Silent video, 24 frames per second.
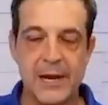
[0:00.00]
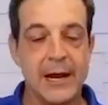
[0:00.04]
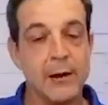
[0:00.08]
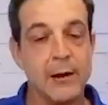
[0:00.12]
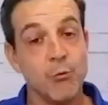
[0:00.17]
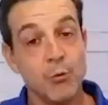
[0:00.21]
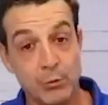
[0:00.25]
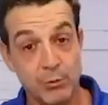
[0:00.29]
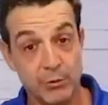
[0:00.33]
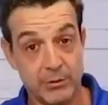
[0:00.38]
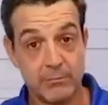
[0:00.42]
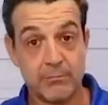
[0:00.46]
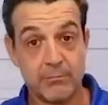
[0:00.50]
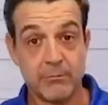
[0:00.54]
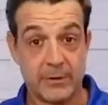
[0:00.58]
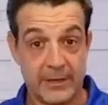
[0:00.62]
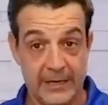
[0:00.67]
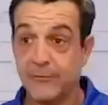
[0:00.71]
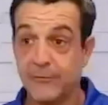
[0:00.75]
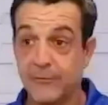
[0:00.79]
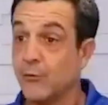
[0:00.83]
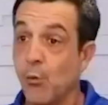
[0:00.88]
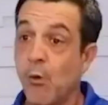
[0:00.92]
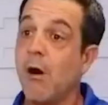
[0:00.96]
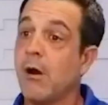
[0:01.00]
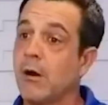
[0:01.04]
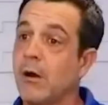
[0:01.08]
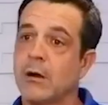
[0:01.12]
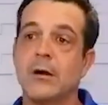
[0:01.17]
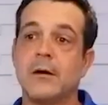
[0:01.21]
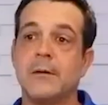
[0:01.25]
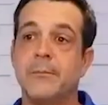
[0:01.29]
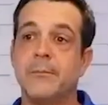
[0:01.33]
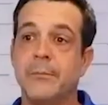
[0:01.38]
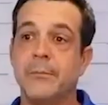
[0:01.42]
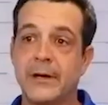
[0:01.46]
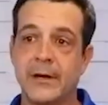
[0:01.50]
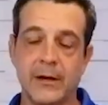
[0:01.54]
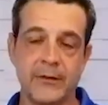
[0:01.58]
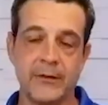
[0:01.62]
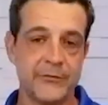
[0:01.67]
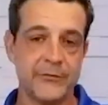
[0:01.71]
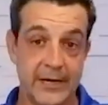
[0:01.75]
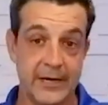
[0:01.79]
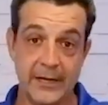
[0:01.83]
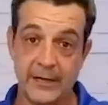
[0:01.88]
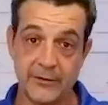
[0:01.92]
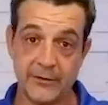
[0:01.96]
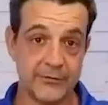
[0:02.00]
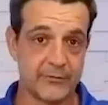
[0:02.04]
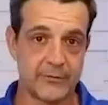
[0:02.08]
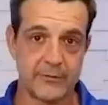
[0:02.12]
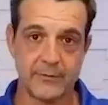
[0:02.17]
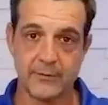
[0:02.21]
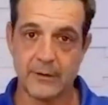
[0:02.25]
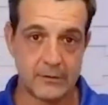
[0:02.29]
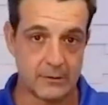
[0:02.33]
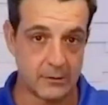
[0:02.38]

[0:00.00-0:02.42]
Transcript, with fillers: and we would get the water because it is,